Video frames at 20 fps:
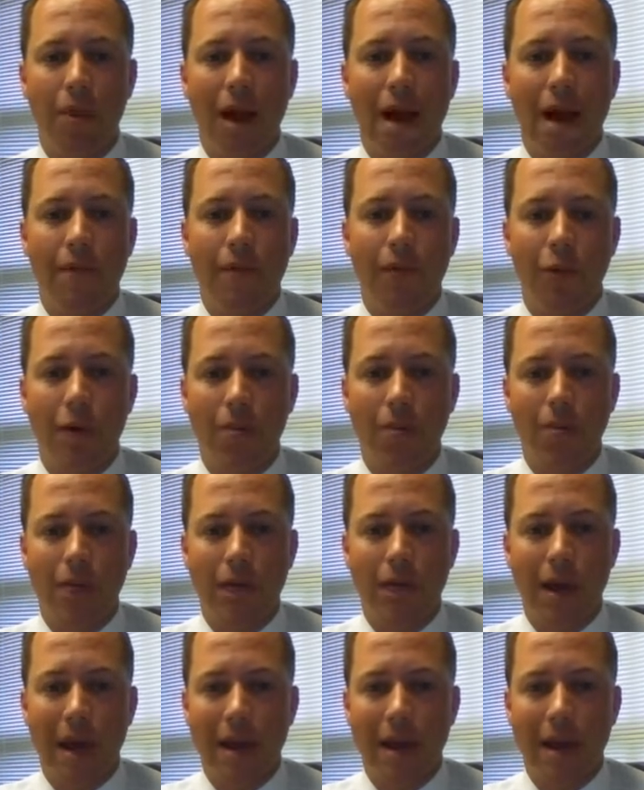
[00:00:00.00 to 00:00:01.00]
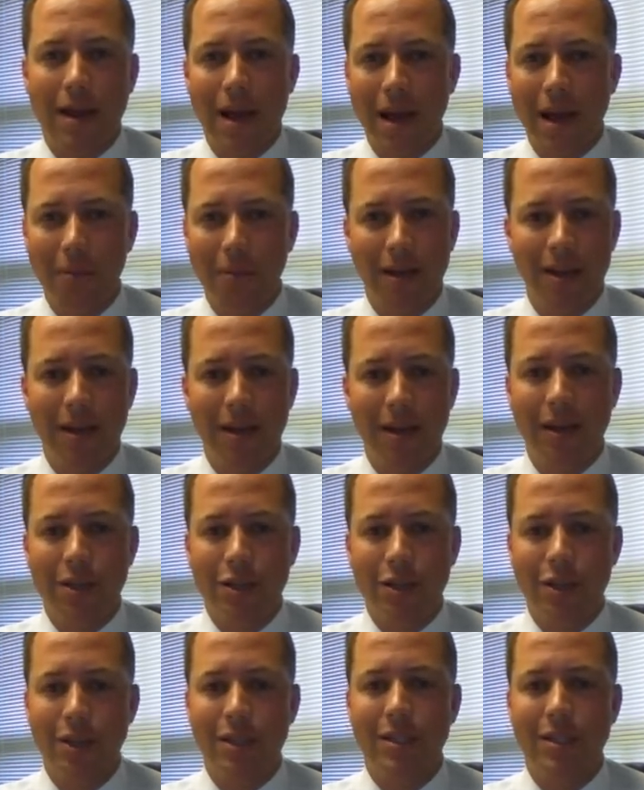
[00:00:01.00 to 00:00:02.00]
platform that not many
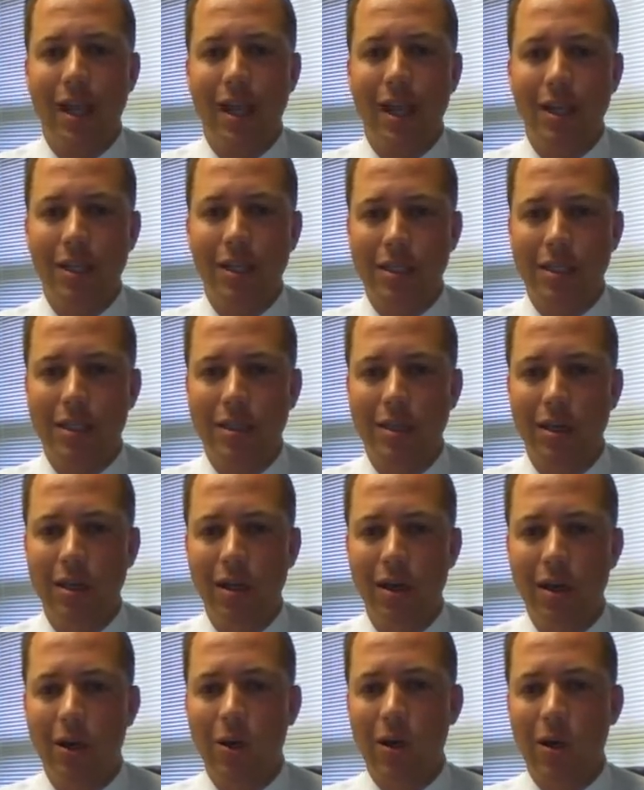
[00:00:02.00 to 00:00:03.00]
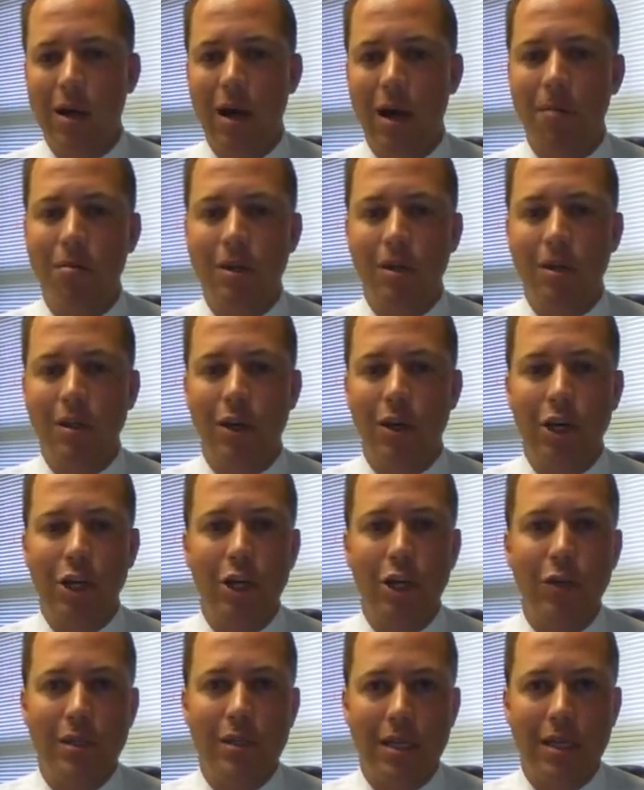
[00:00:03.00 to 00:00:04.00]
insurance agents or companies are
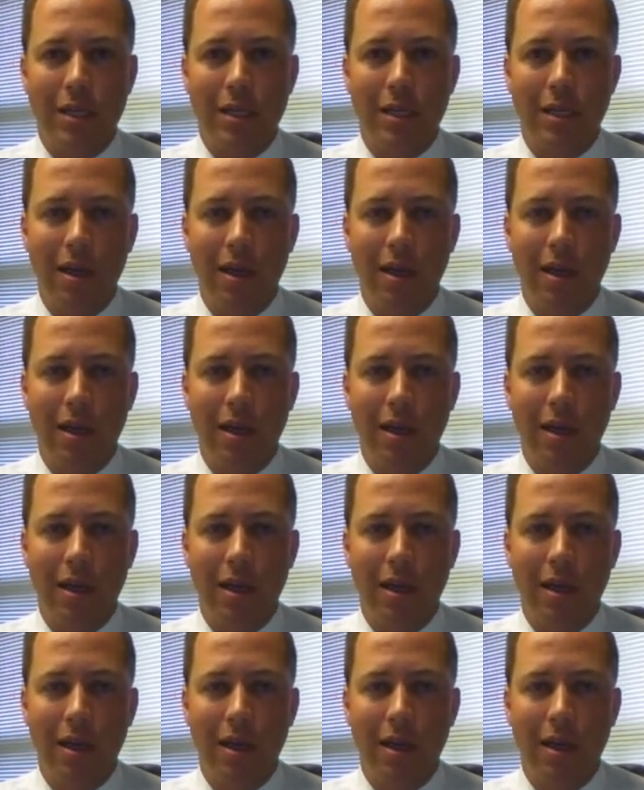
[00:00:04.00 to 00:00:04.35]
using.